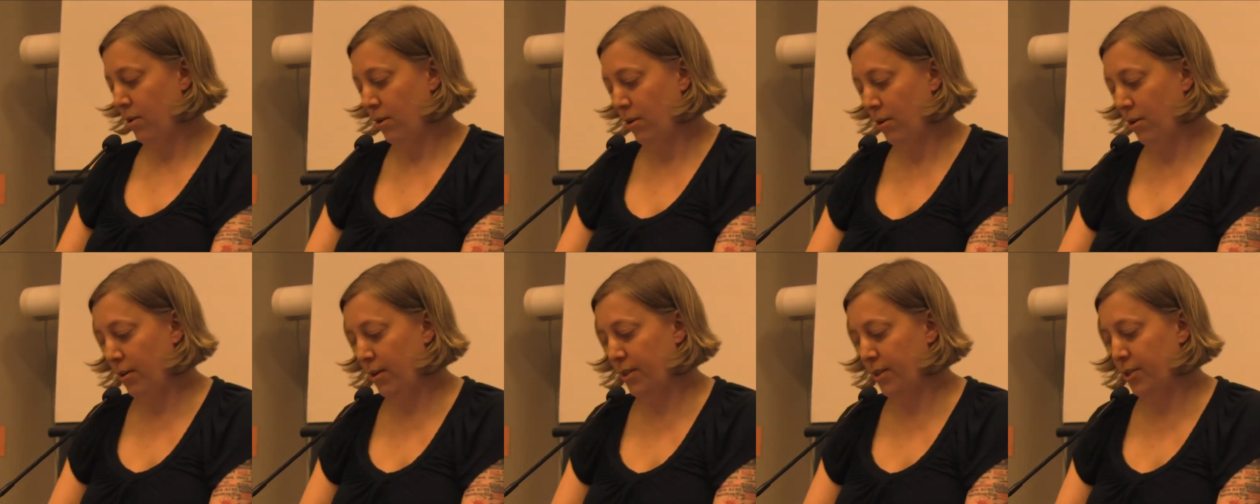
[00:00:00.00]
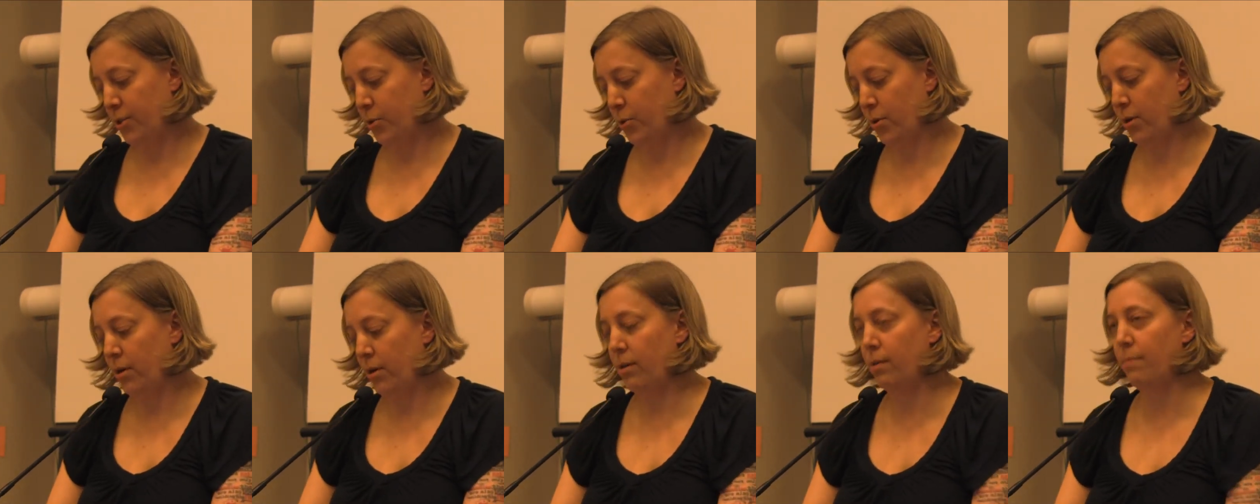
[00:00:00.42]
Her
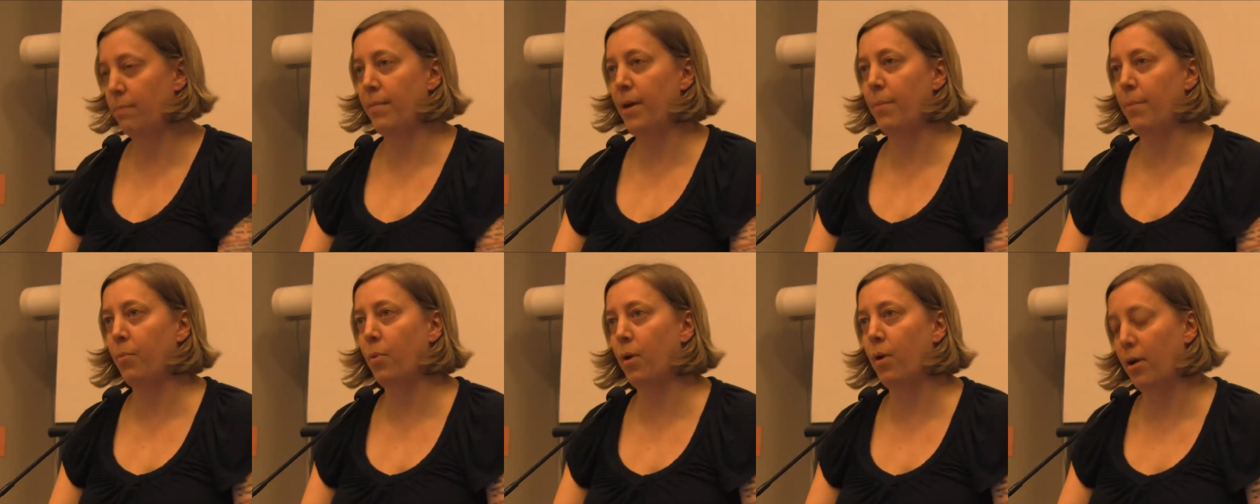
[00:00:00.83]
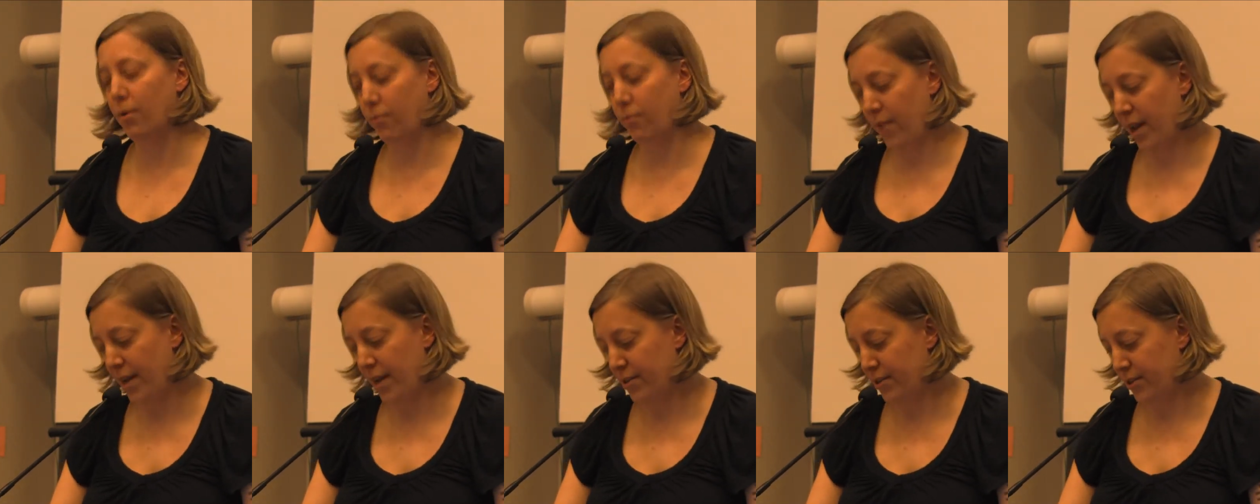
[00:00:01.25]
historical memoir,
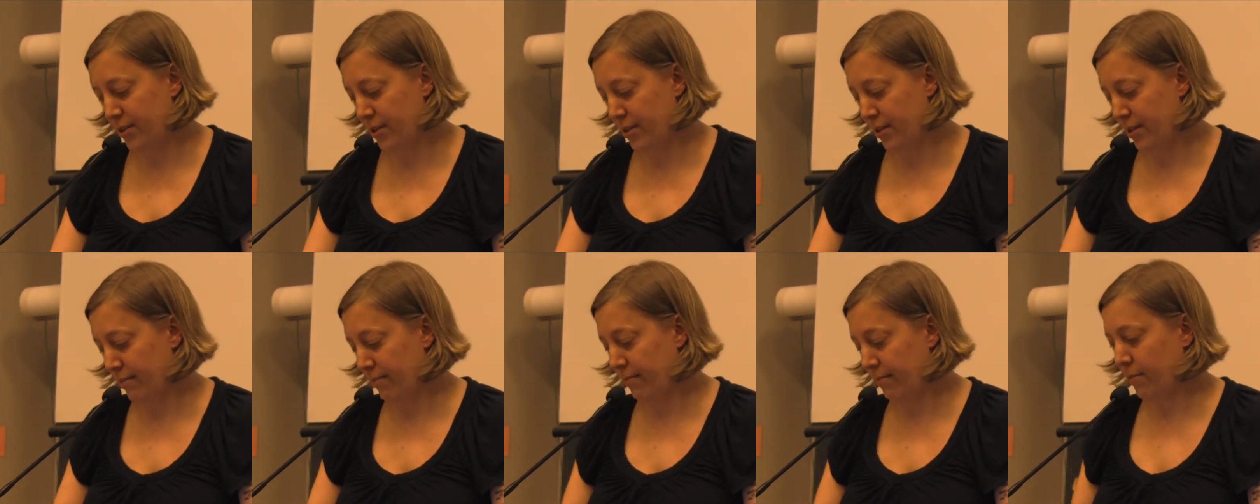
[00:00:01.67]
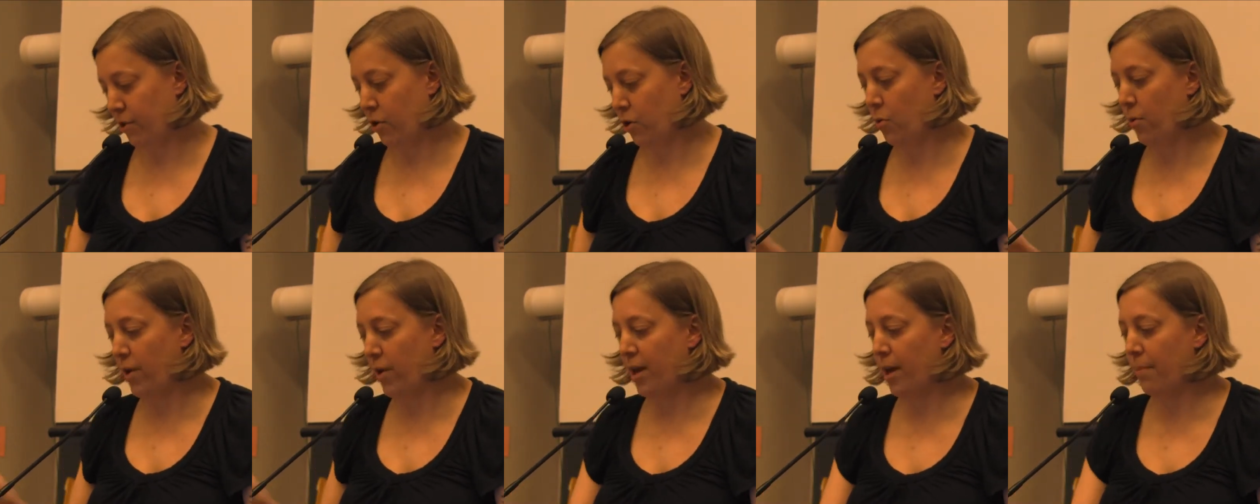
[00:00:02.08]
Red Dirt,
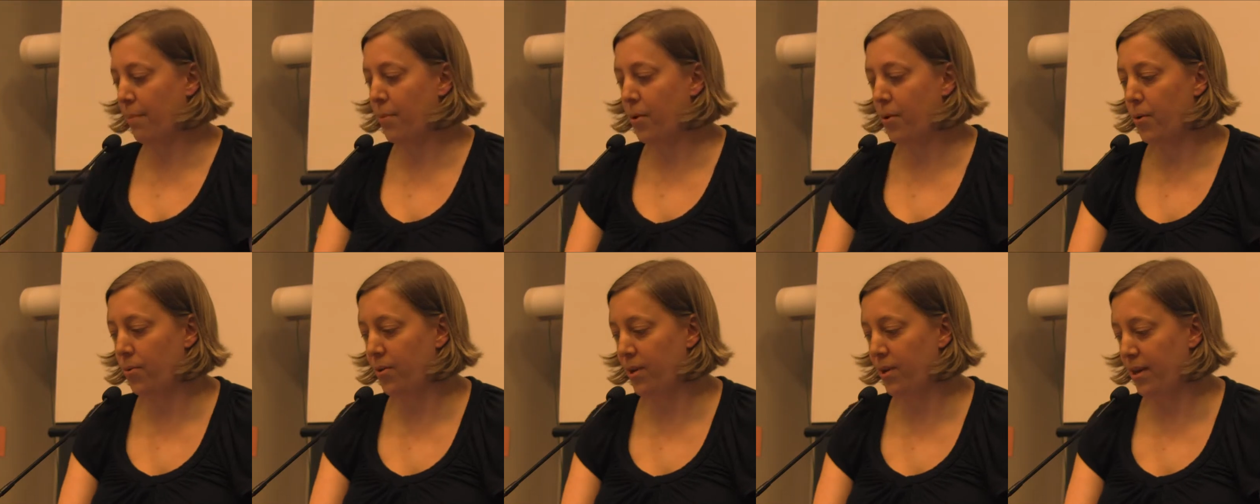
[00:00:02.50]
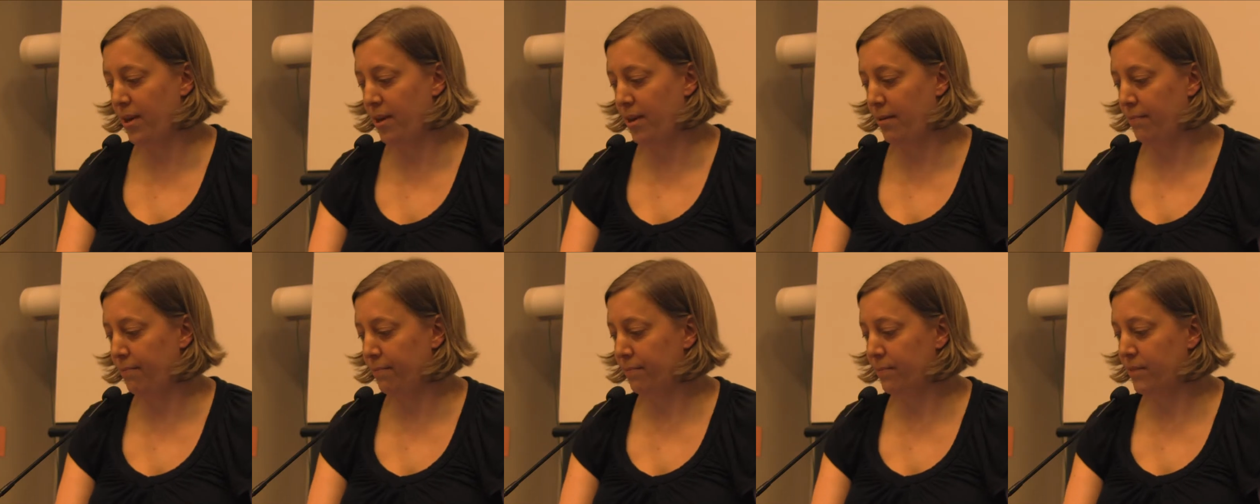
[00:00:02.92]
Growing Up
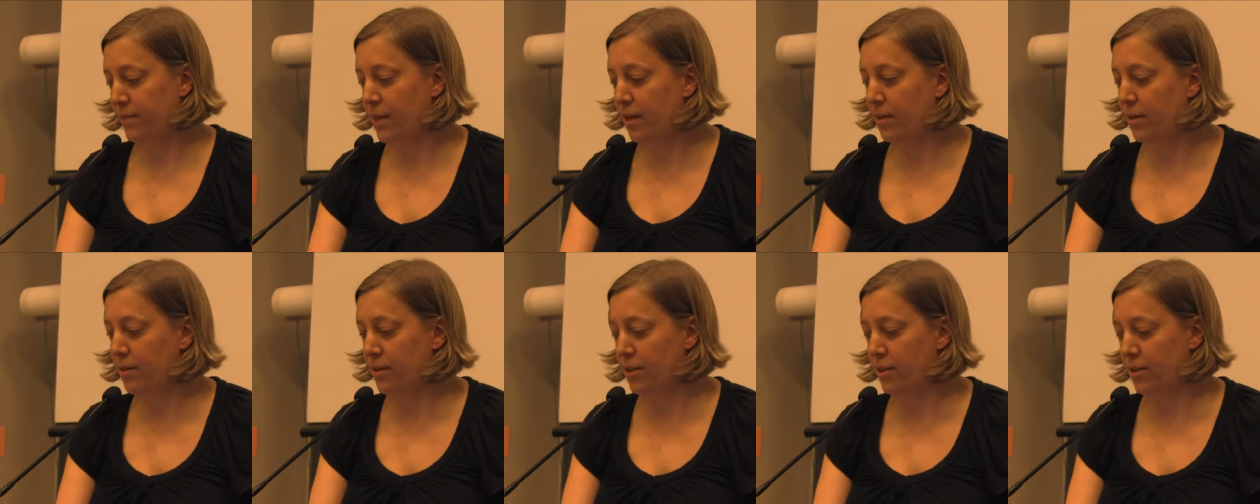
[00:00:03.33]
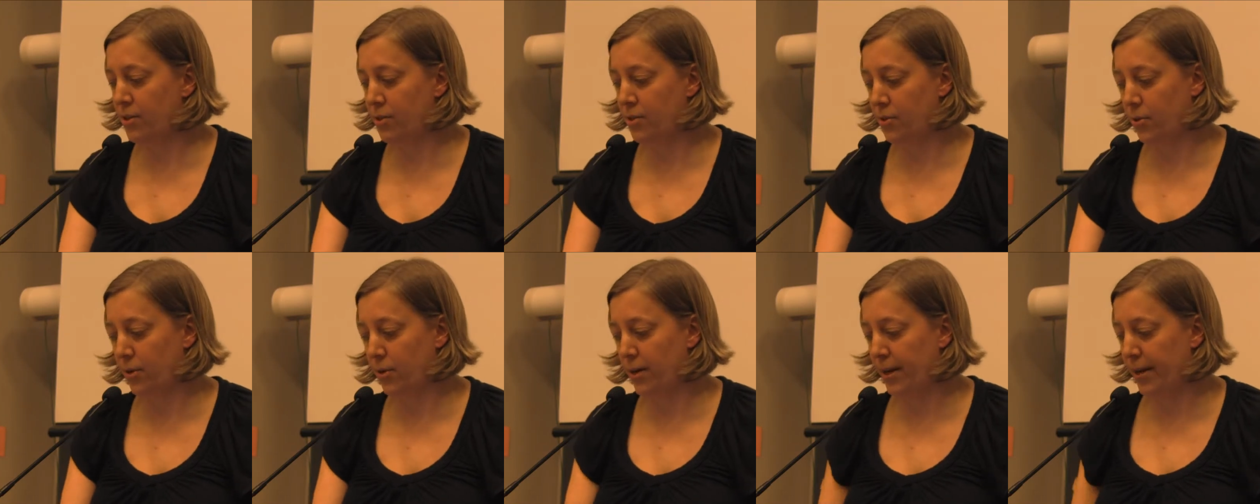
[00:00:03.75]
Okie, tells the
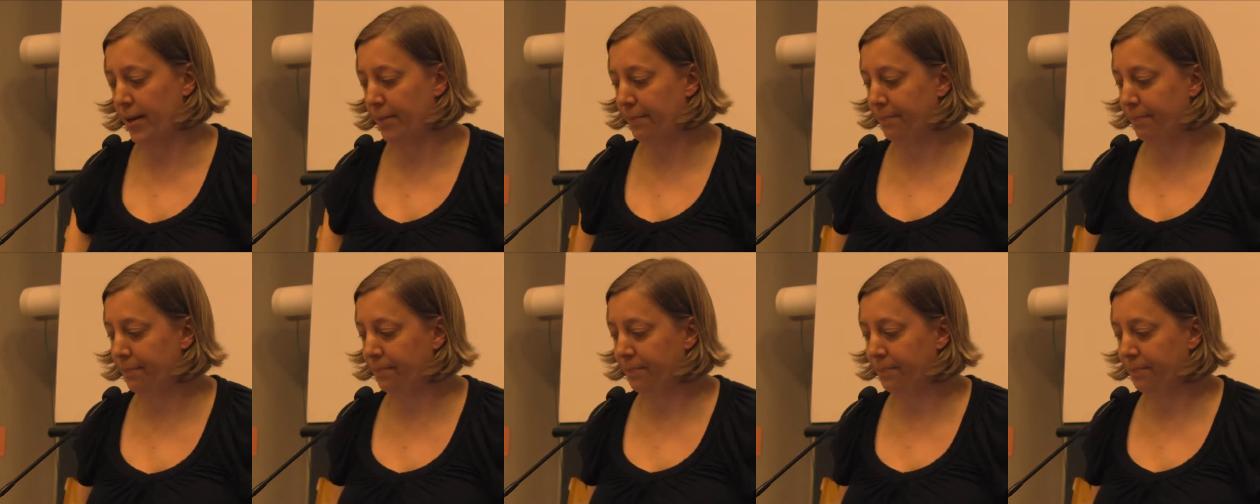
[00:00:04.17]
story.